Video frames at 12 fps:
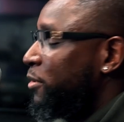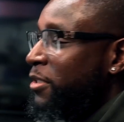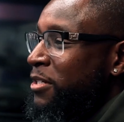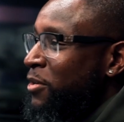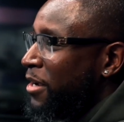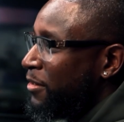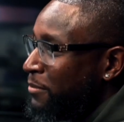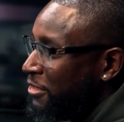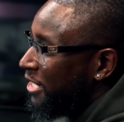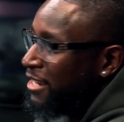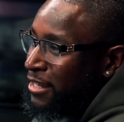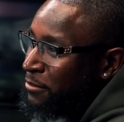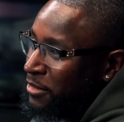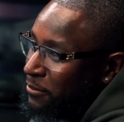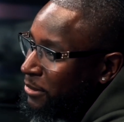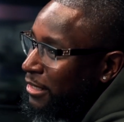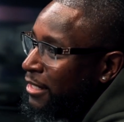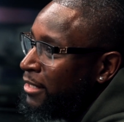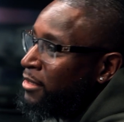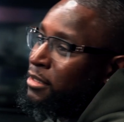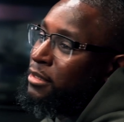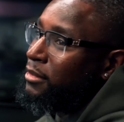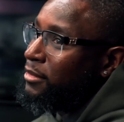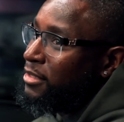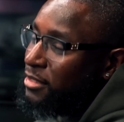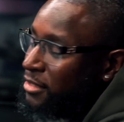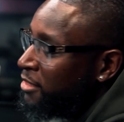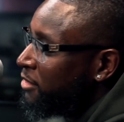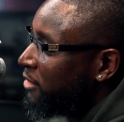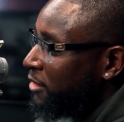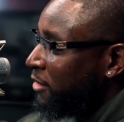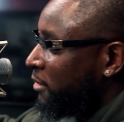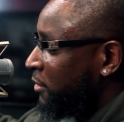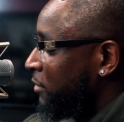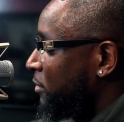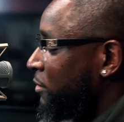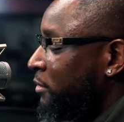really know how to jam and yeah. play, listening to